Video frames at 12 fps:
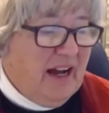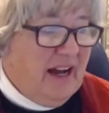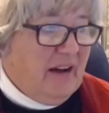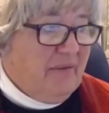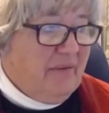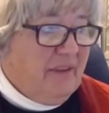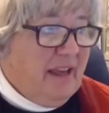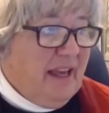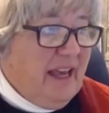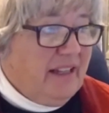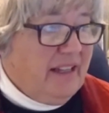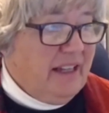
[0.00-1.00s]

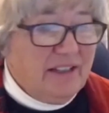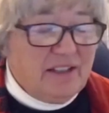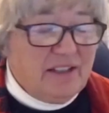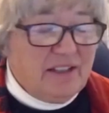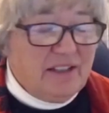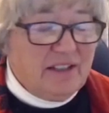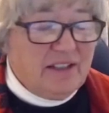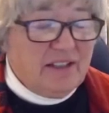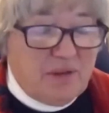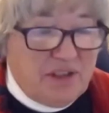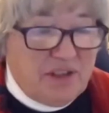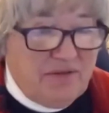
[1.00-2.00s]
And then it's very
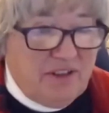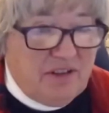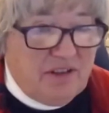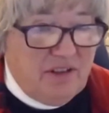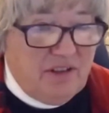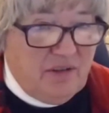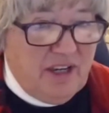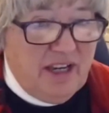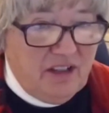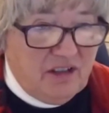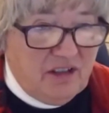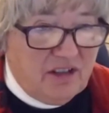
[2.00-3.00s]
specific to the
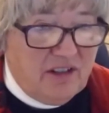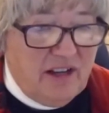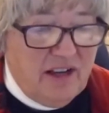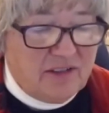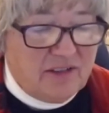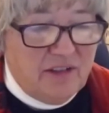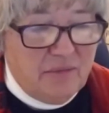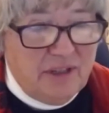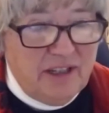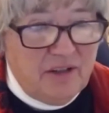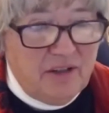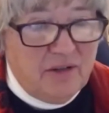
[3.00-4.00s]
location.
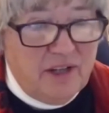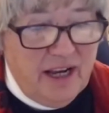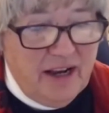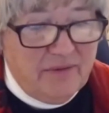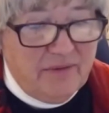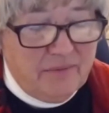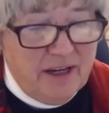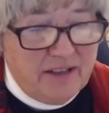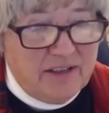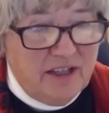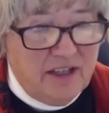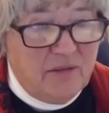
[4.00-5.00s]
Somebody could have my
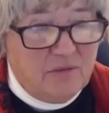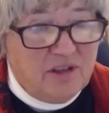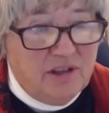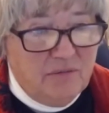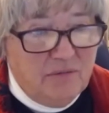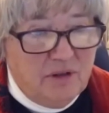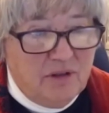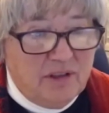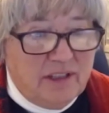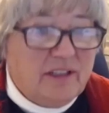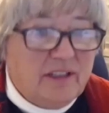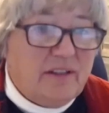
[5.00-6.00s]
same symbol
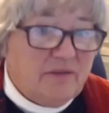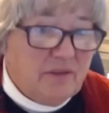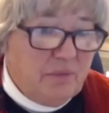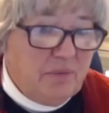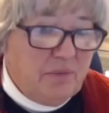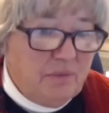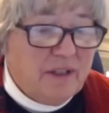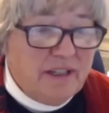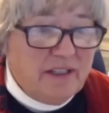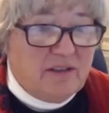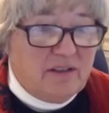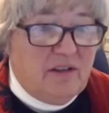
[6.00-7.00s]
in a different
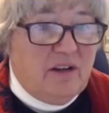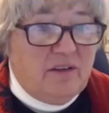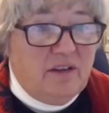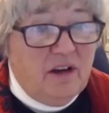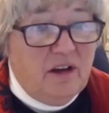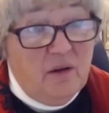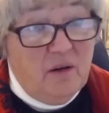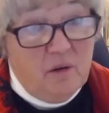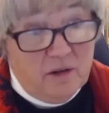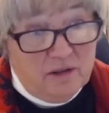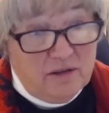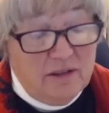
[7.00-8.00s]
place on a
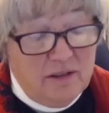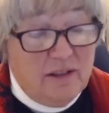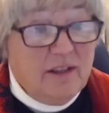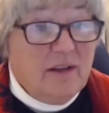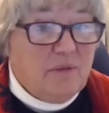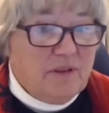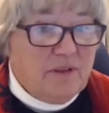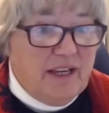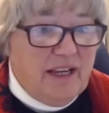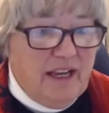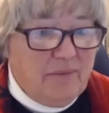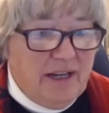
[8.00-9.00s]
horse, but they
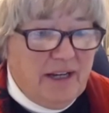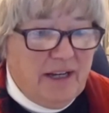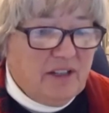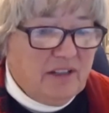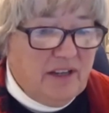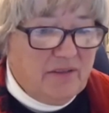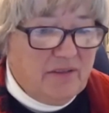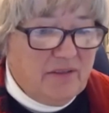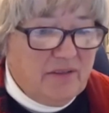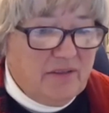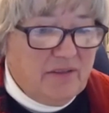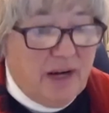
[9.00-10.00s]
can't. Mine's a right
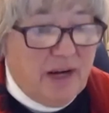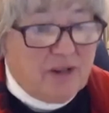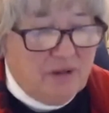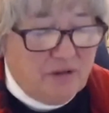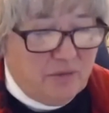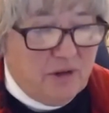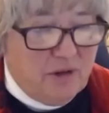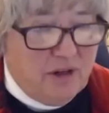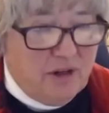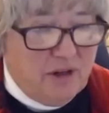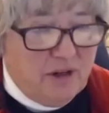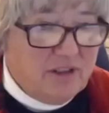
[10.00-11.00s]
shoulder
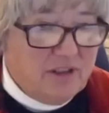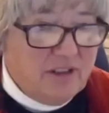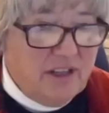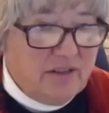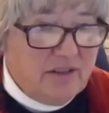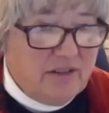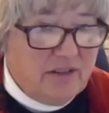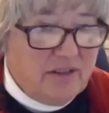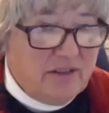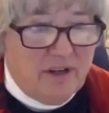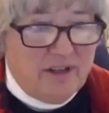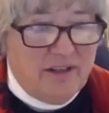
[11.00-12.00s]
brand. Yours is a left
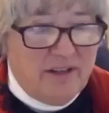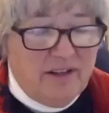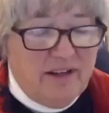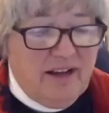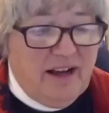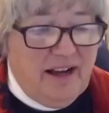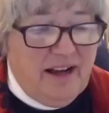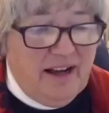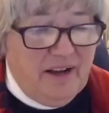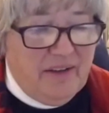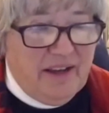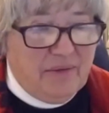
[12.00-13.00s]
shoulder brand.
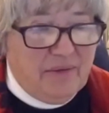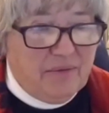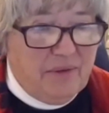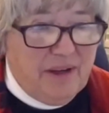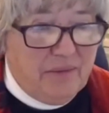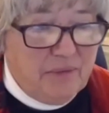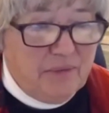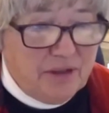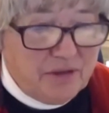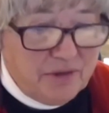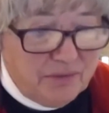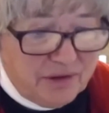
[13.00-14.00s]
And
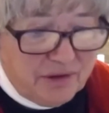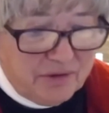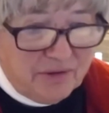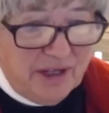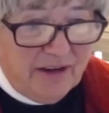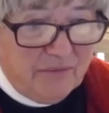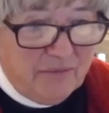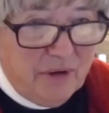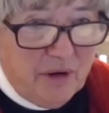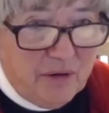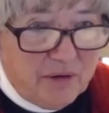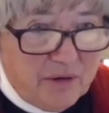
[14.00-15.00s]
Mystery will soon have
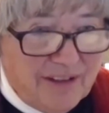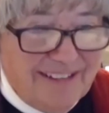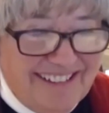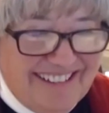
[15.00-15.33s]
both.